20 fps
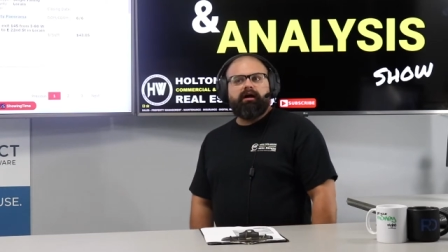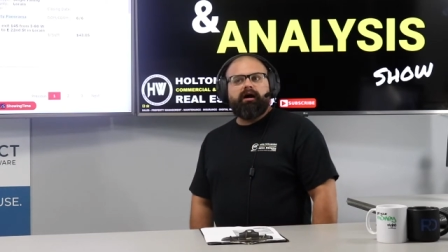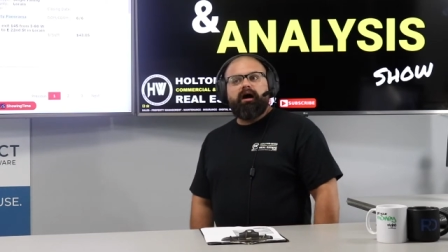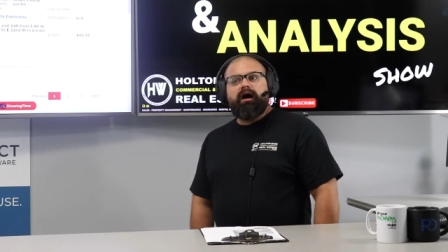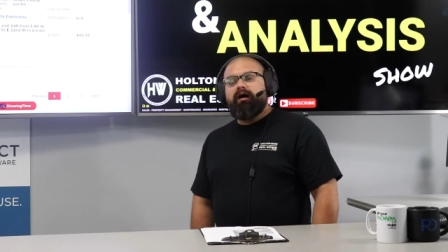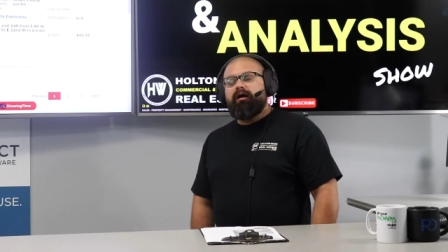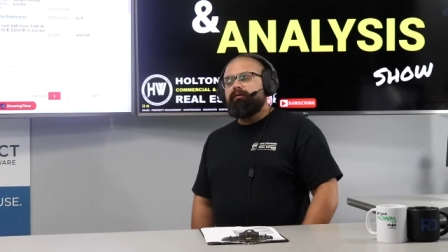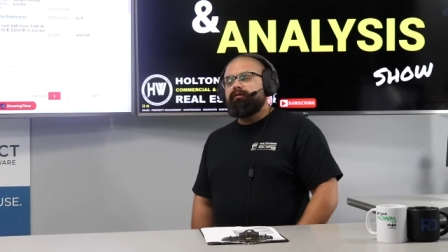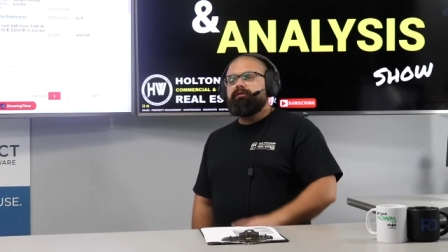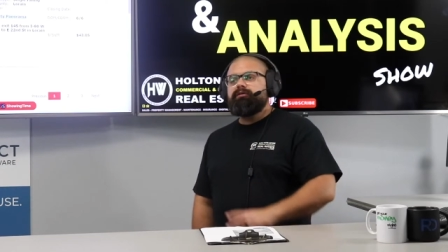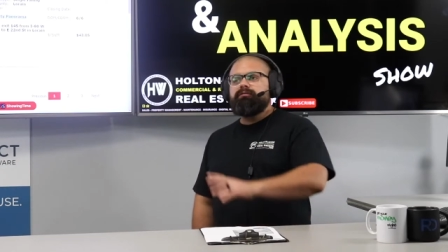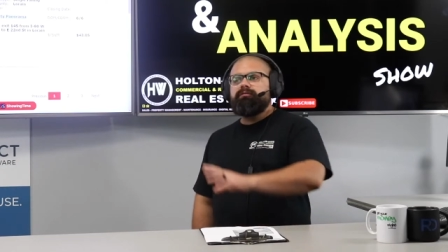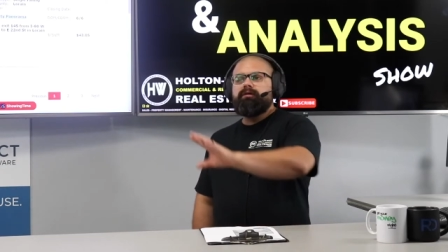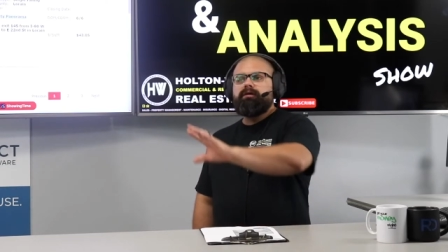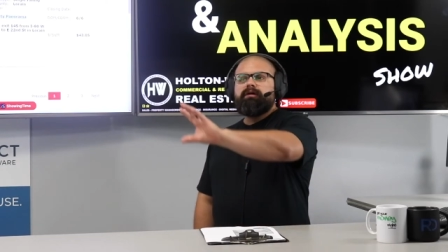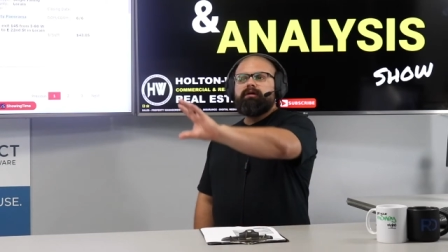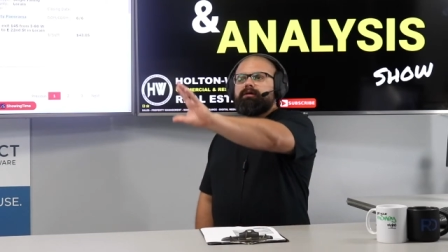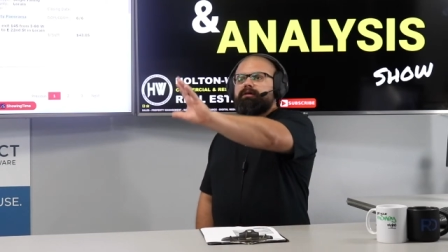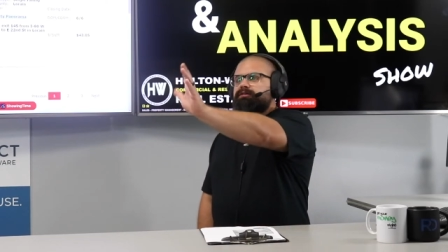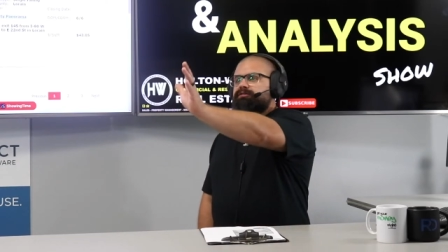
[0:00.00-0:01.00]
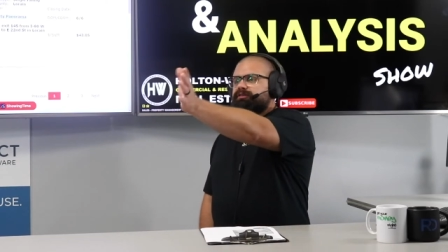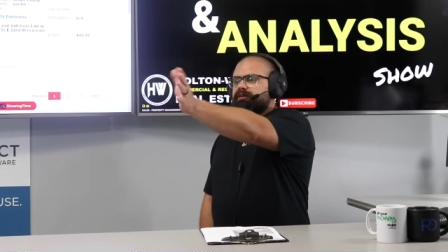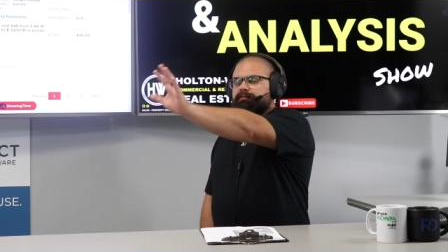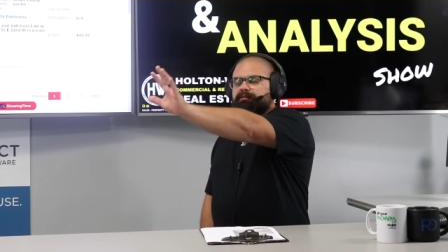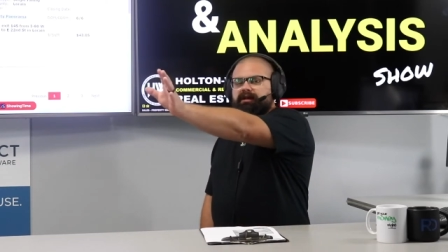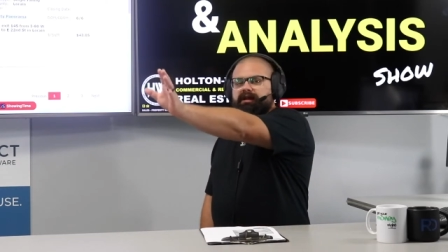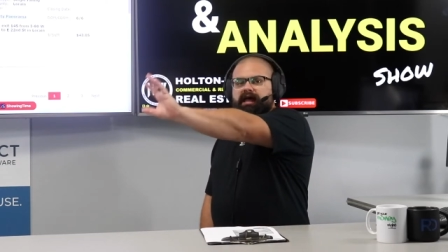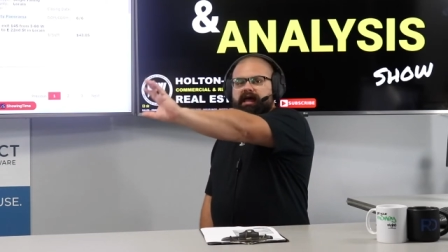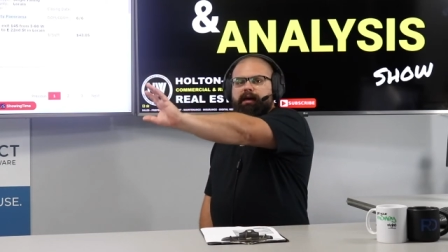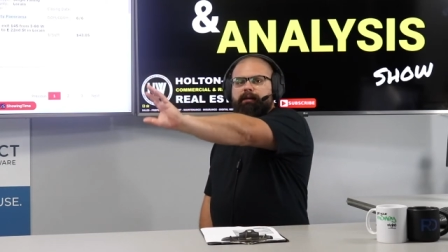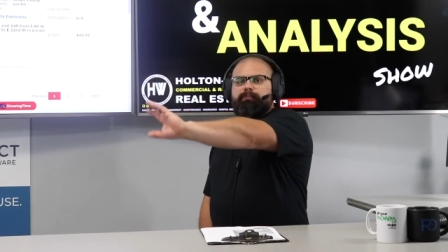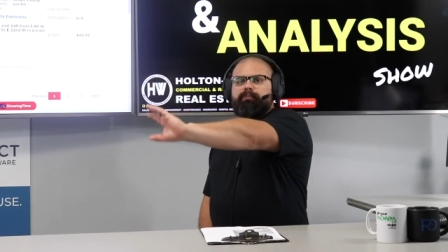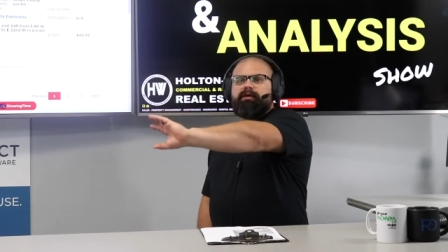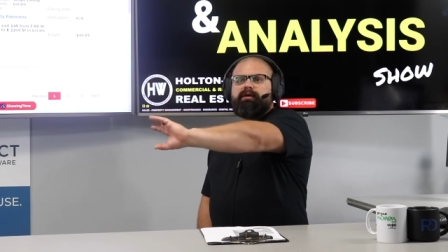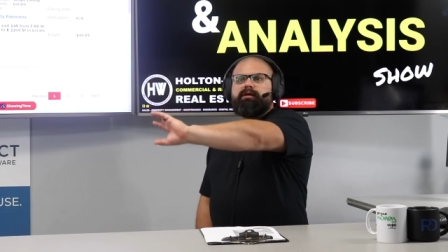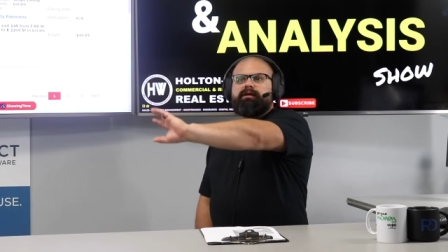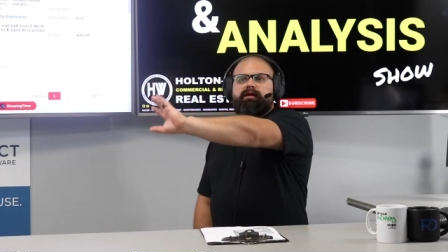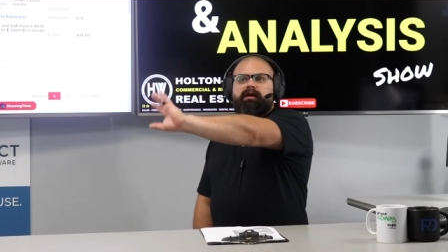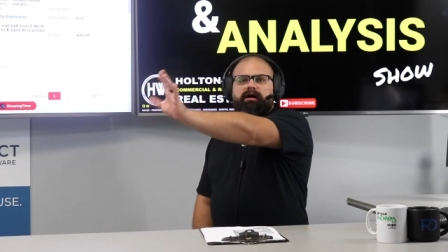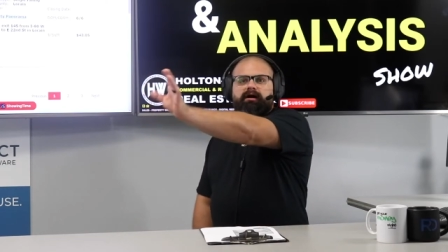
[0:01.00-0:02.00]
Oh, you something
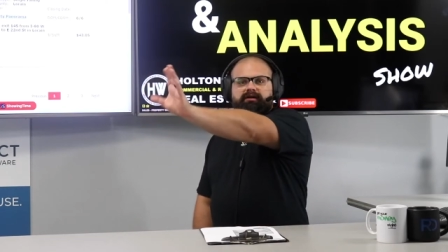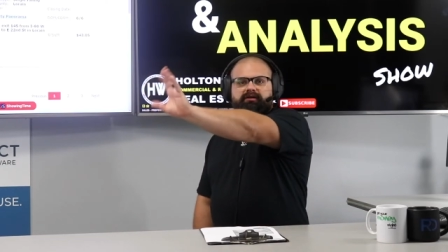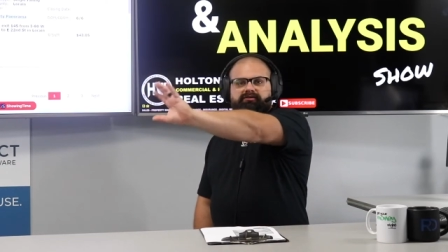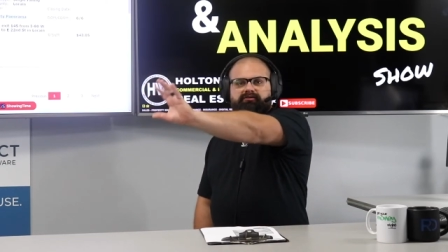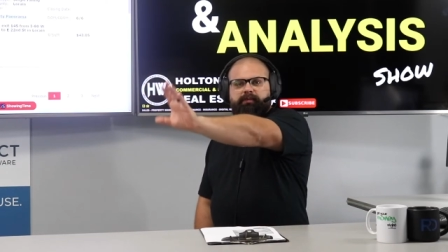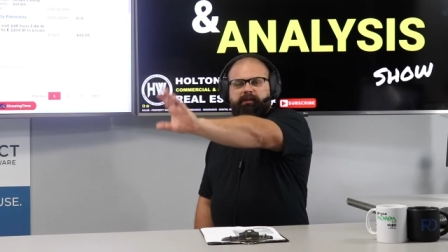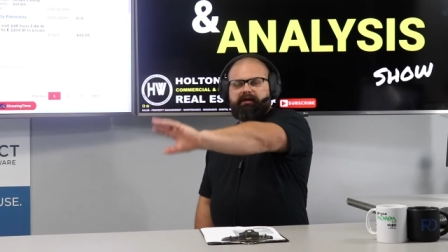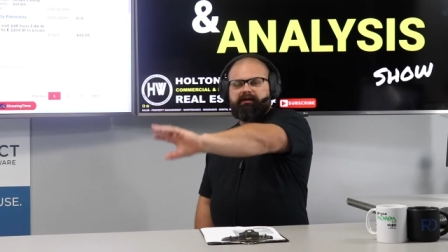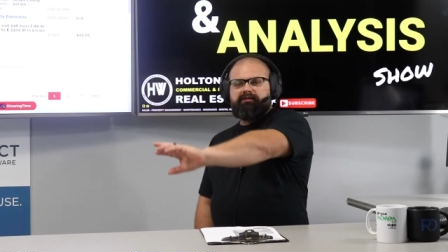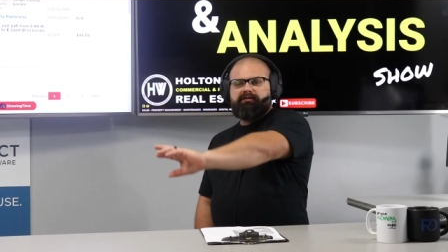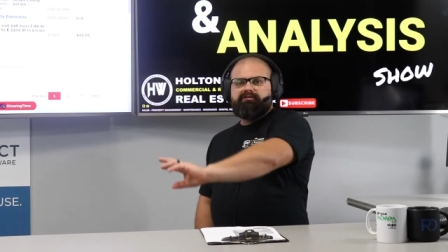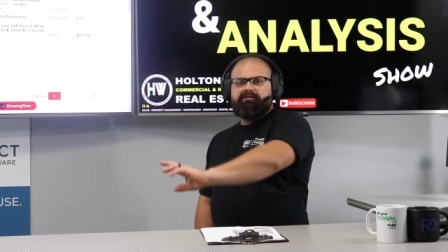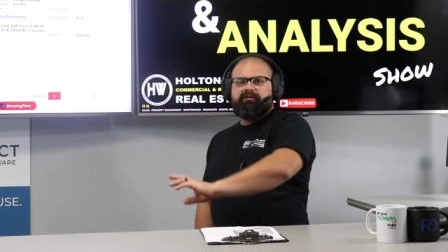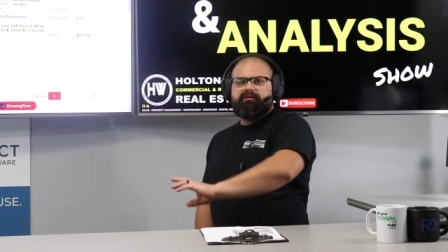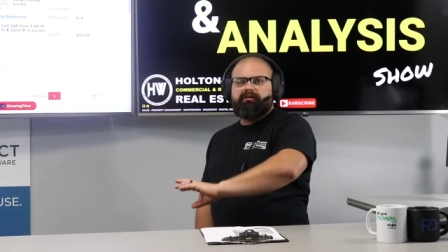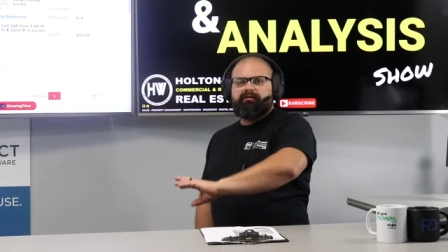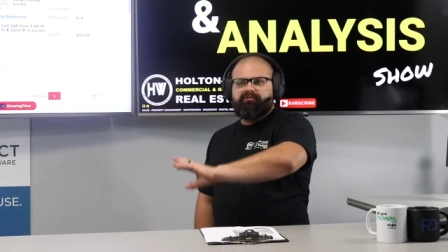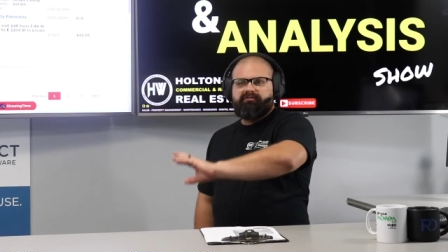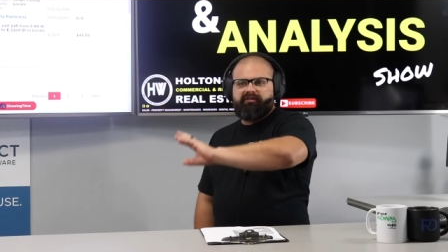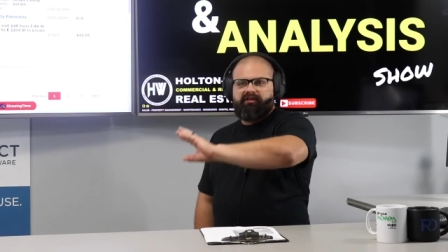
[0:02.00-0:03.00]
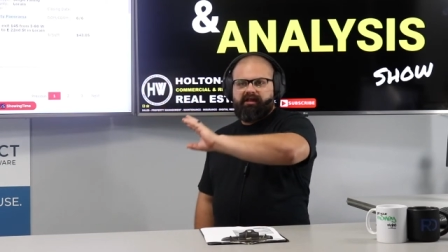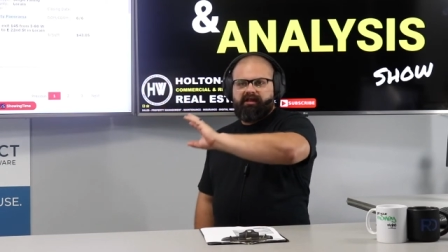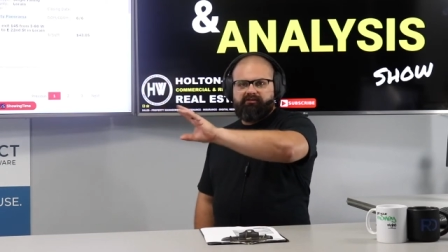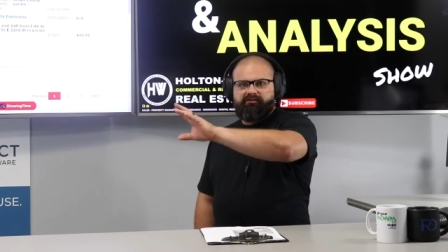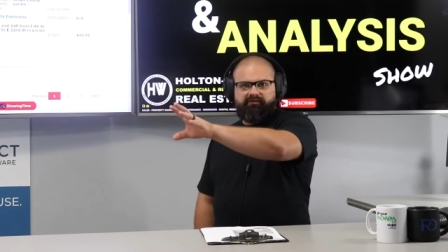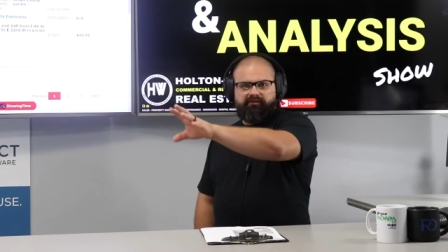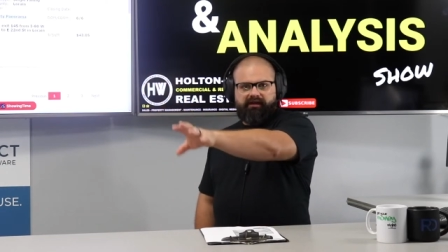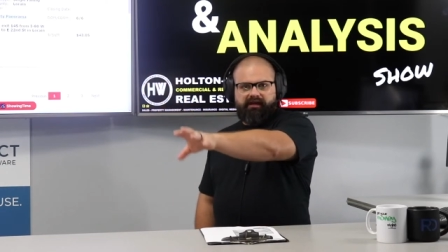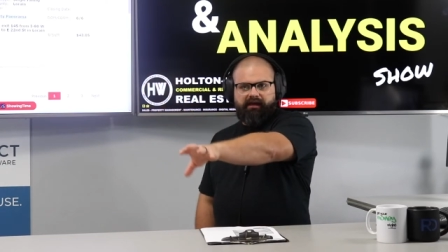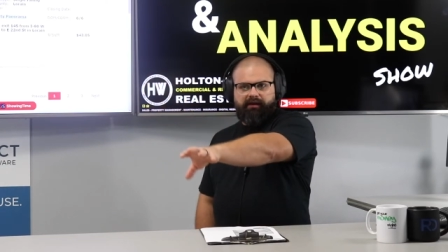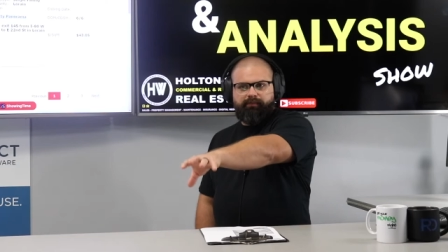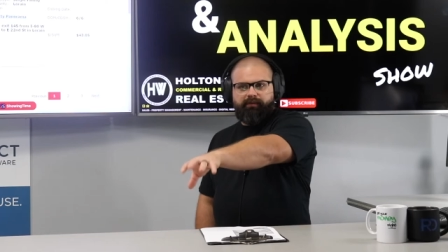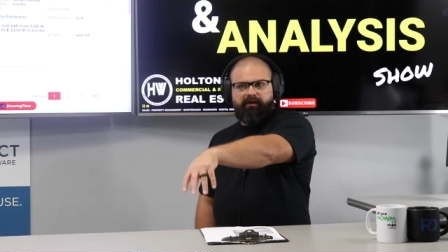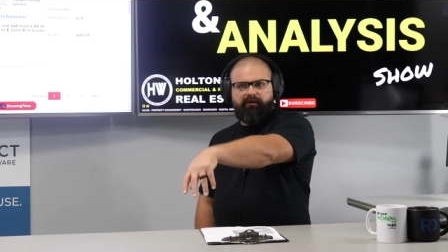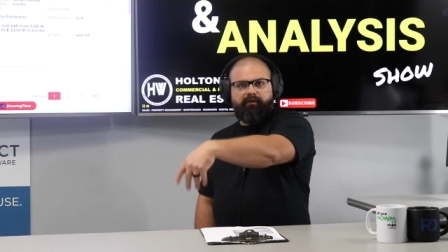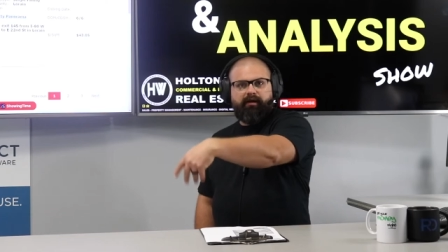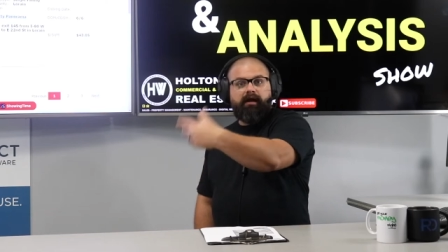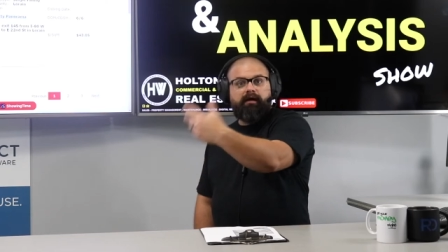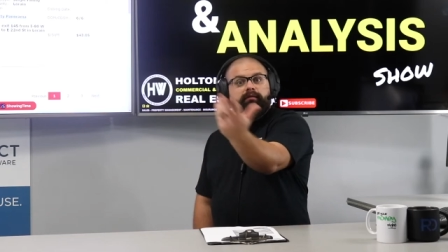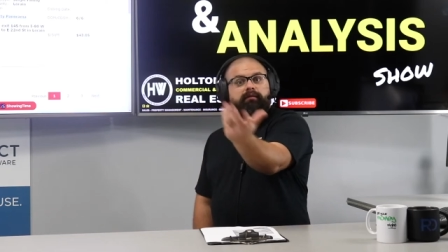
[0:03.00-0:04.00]
happened, unexpected circumstance, you can't pay
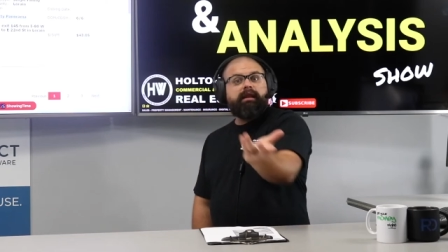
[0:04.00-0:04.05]
rent.